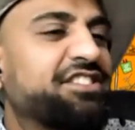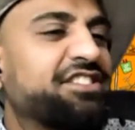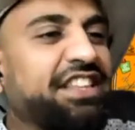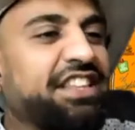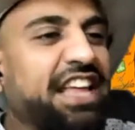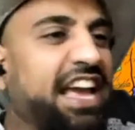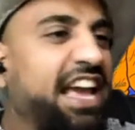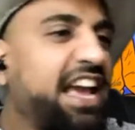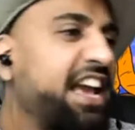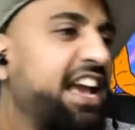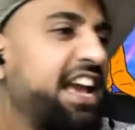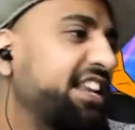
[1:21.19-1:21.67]

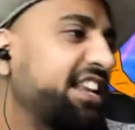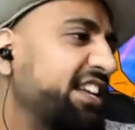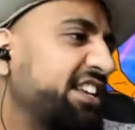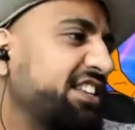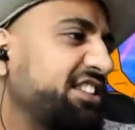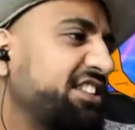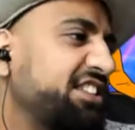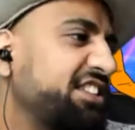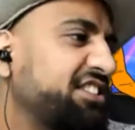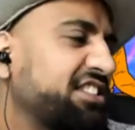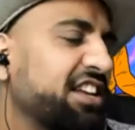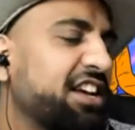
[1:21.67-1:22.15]

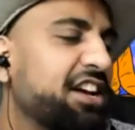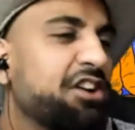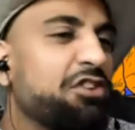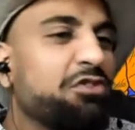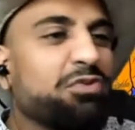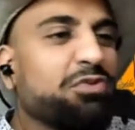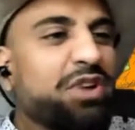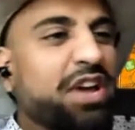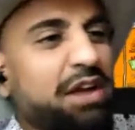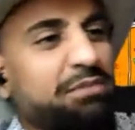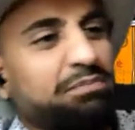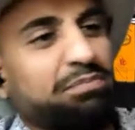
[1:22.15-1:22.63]
80s. We
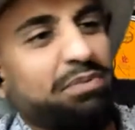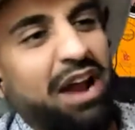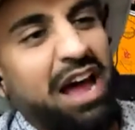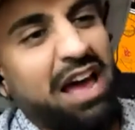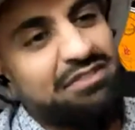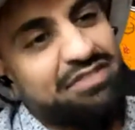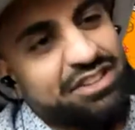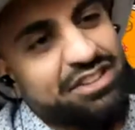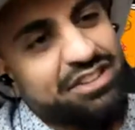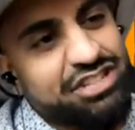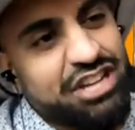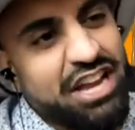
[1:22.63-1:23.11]
had
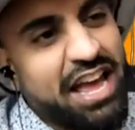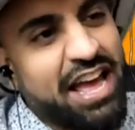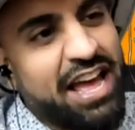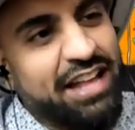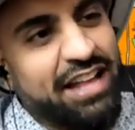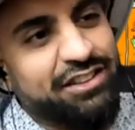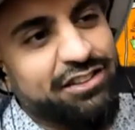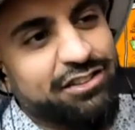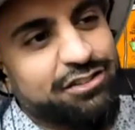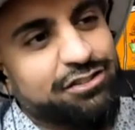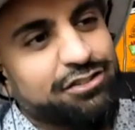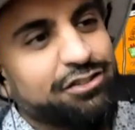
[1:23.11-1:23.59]
private
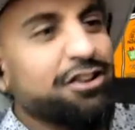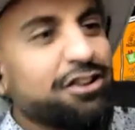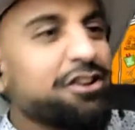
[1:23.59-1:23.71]
jets.